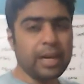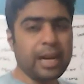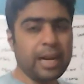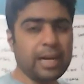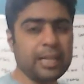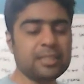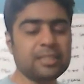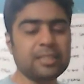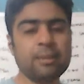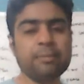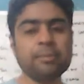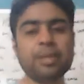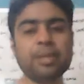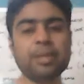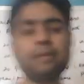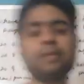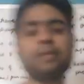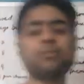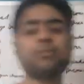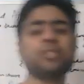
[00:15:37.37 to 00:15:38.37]
It is something
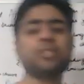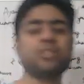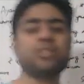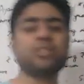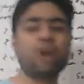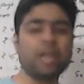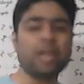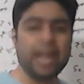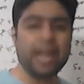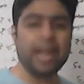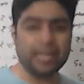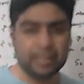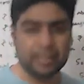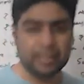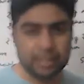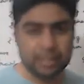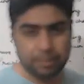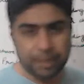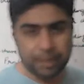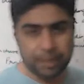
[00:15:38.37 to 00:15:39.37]
which was not
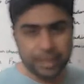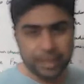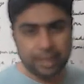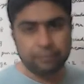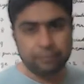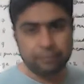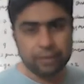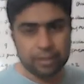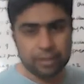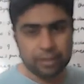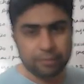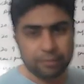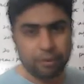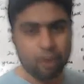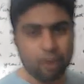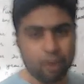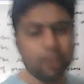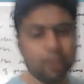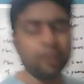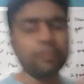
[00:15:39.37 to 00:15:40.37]
anticipated, first of
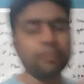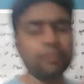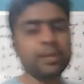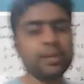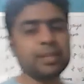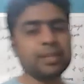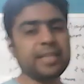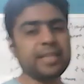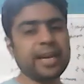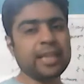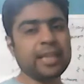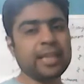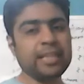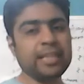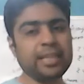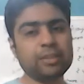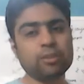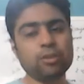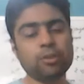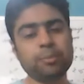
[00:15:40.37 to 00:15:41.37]
all. Secondly,
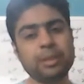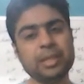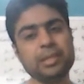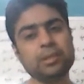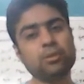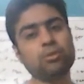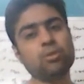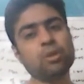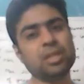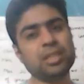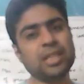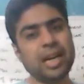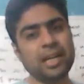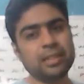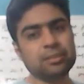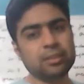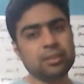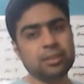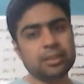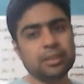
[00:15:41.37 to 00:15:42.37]
it could be due to a
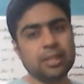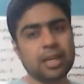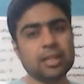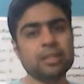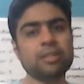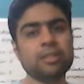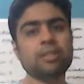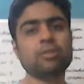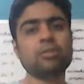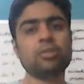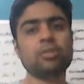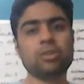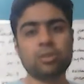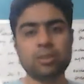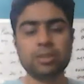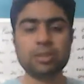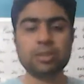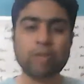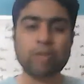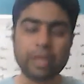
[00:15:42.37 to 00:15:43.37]
natural disaster, or,
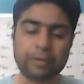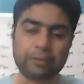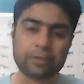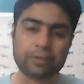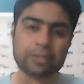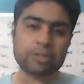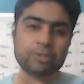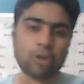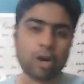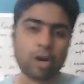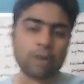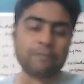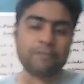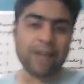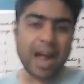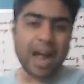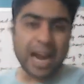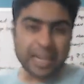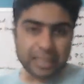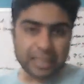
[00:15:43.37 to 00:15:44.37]
it was not
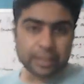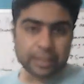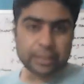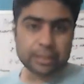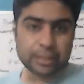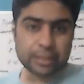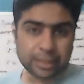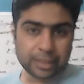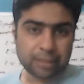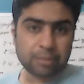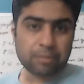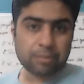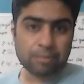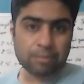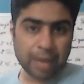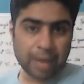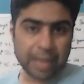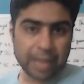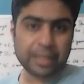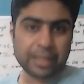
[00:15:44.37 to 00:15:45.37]
factored in
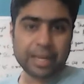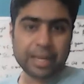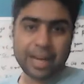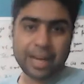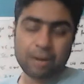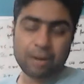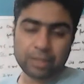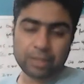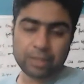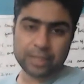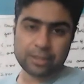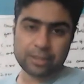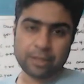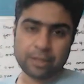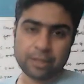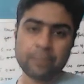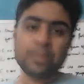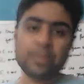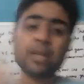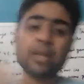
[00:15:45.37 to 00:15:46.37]
by the accountants.
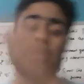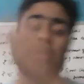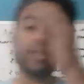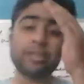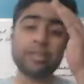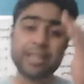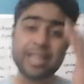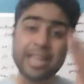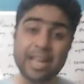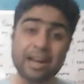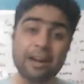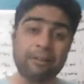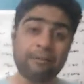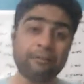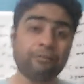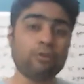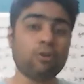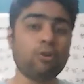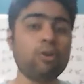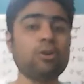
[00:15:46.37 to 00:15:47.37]

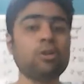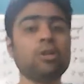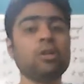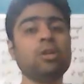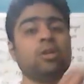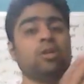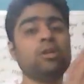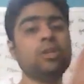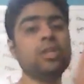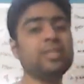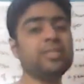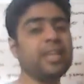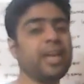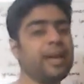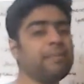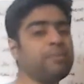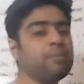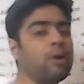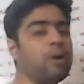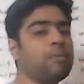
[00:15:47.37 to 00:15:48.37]
Therefore, this
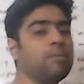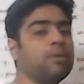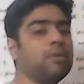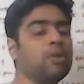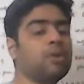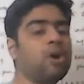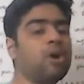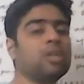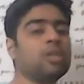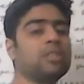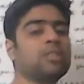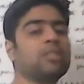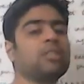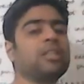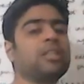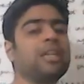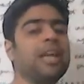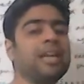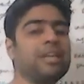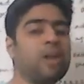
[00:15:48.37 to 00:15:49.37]
abnormal loss
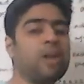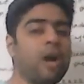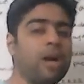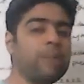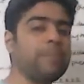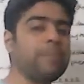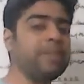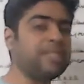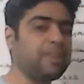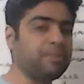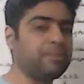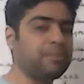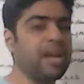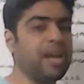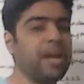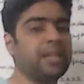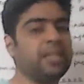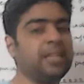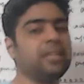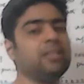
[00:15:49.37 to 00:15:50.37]
cannot be
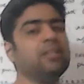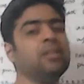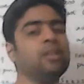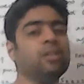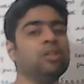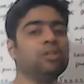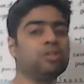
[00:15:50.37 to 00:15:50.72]
subtracted.